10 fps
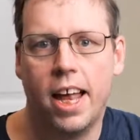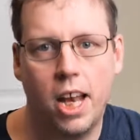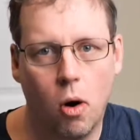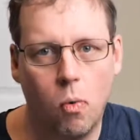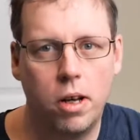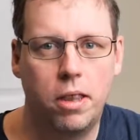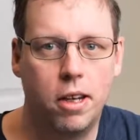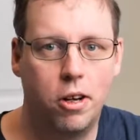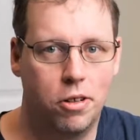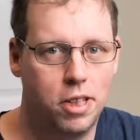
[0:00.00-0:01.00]
Now, one thing
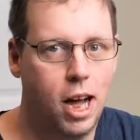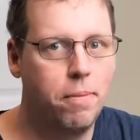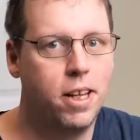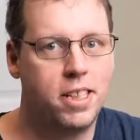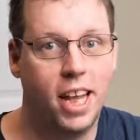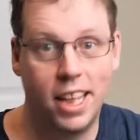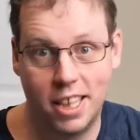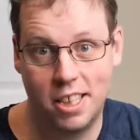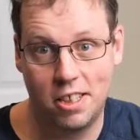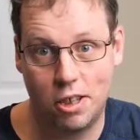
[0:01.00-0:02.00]
to know is that I'm not saying
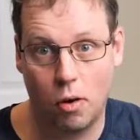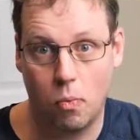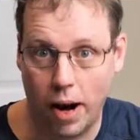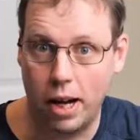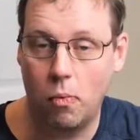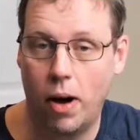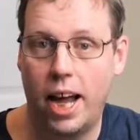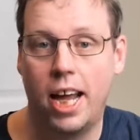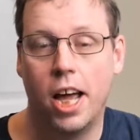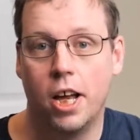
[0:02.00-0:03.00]
this is the right
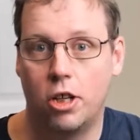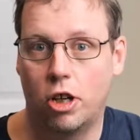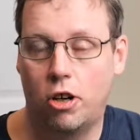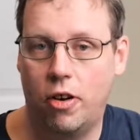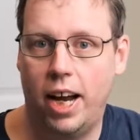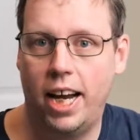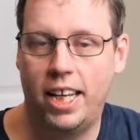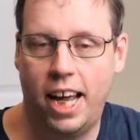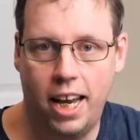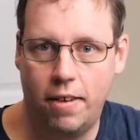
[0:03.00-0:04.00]
way to
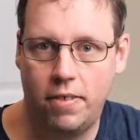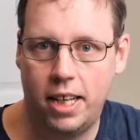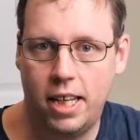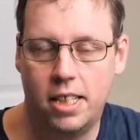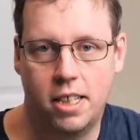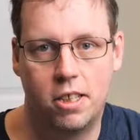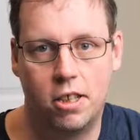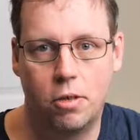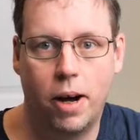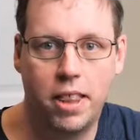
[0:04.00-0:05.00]
create NFTs. This
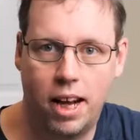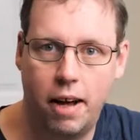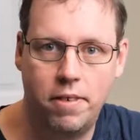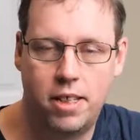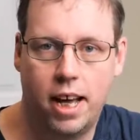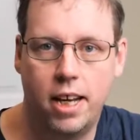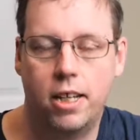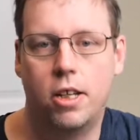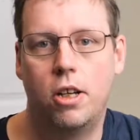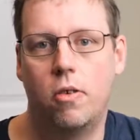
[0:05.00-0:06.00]
is the way that I've
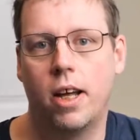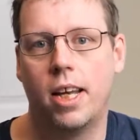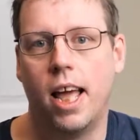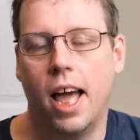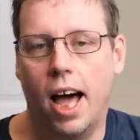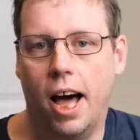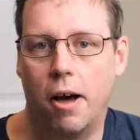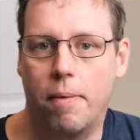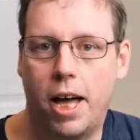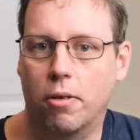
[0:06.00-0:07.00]
decided to do it.
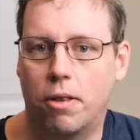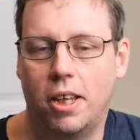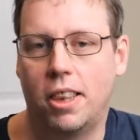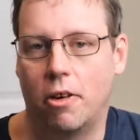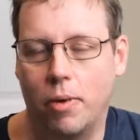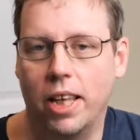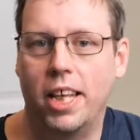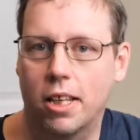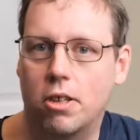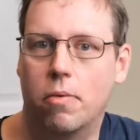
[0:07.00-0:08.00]
I don't think there
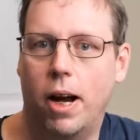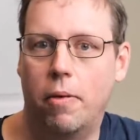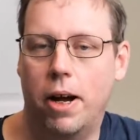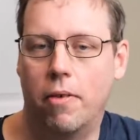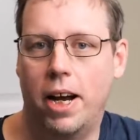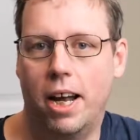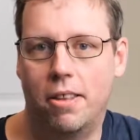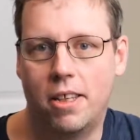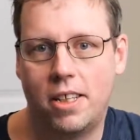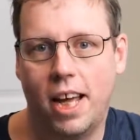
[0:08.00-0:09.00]
really is a right way right now.
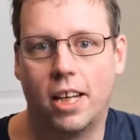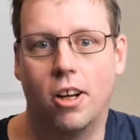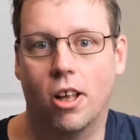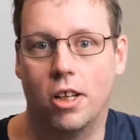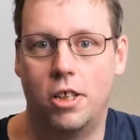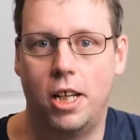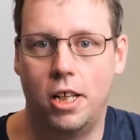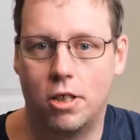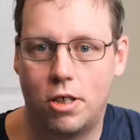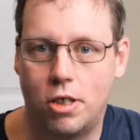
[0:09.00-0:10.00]
This technology
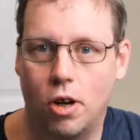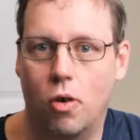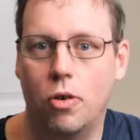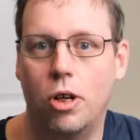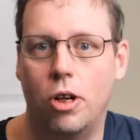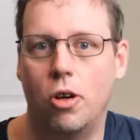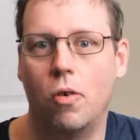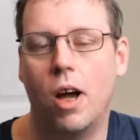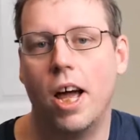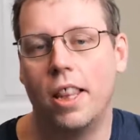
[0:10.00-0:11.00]
is so
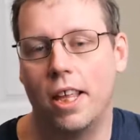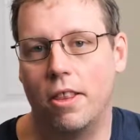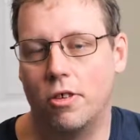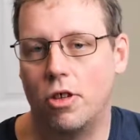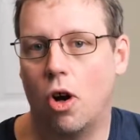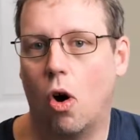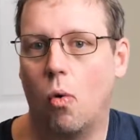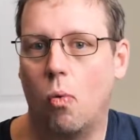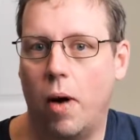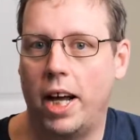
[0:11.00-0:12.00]
new that there's no
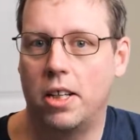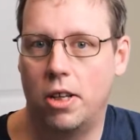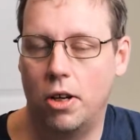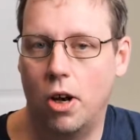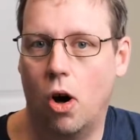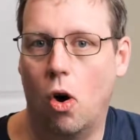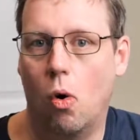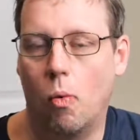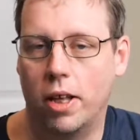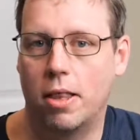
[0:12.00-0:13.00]
way to know
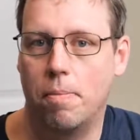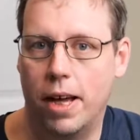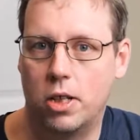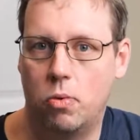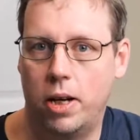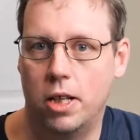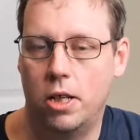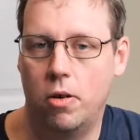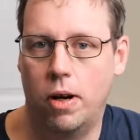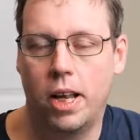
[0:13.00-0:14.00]
what the best way to
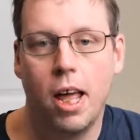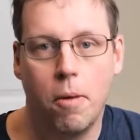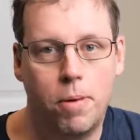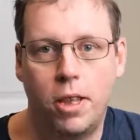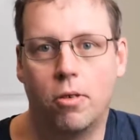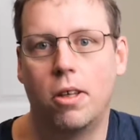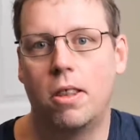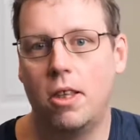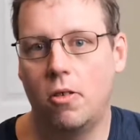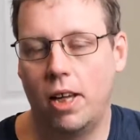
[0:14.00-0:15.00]
do it. But the only
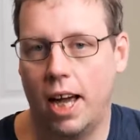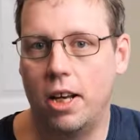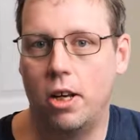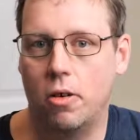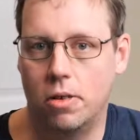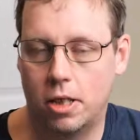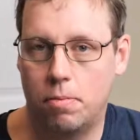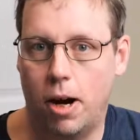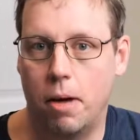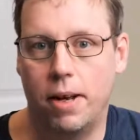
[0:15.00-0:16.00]
thing you can do is
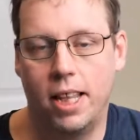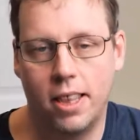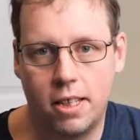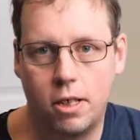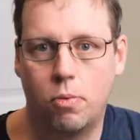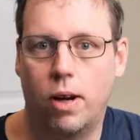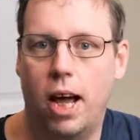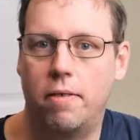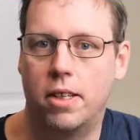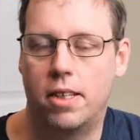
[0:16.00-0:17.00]
experiment. And this is what
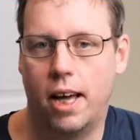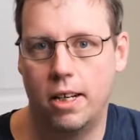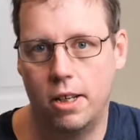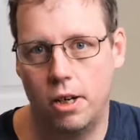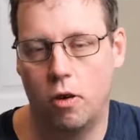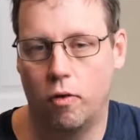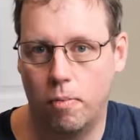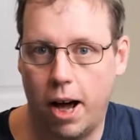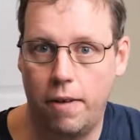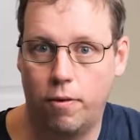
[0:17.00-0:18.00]
I've decided to do for
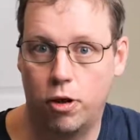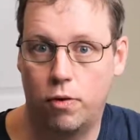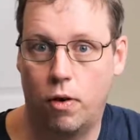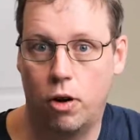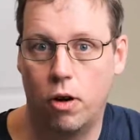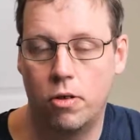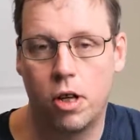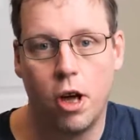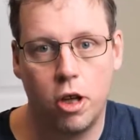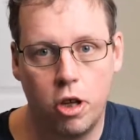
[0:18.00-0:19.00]
my first
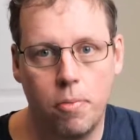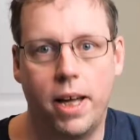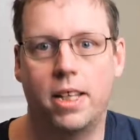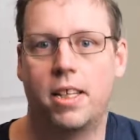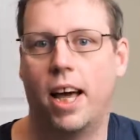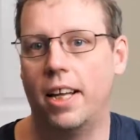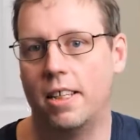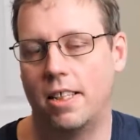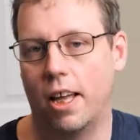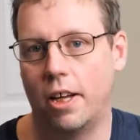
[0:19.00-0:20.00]
photos. You may decide
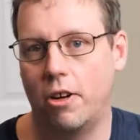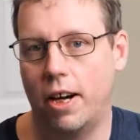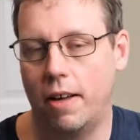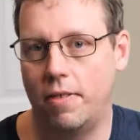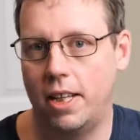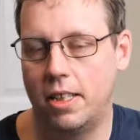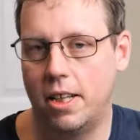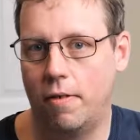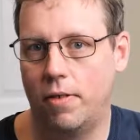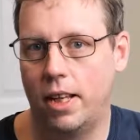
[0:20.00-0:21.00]
to sell your NFTs
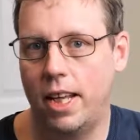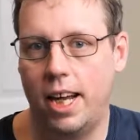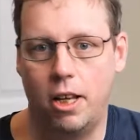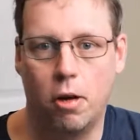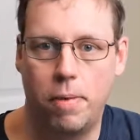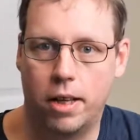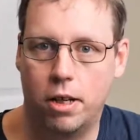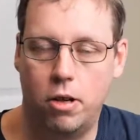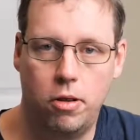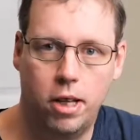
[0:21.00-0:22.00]
differently, and you'll be
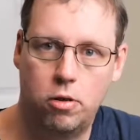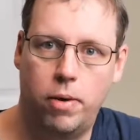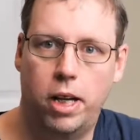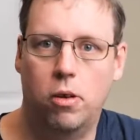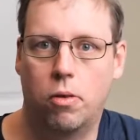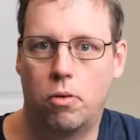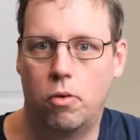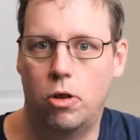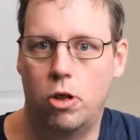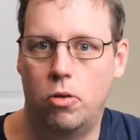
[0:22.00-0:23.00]
able to do this when I go
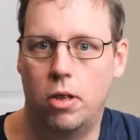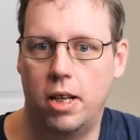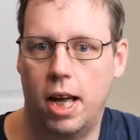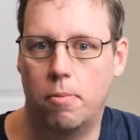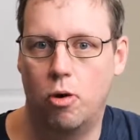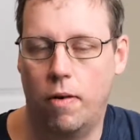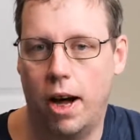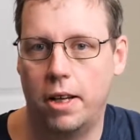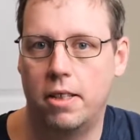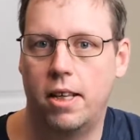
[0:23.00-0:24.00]
through and do the demo of
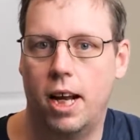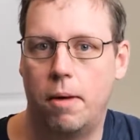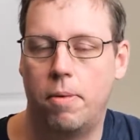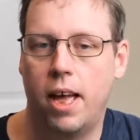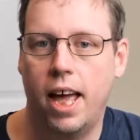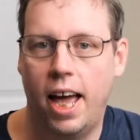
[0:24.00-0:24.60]
how you set up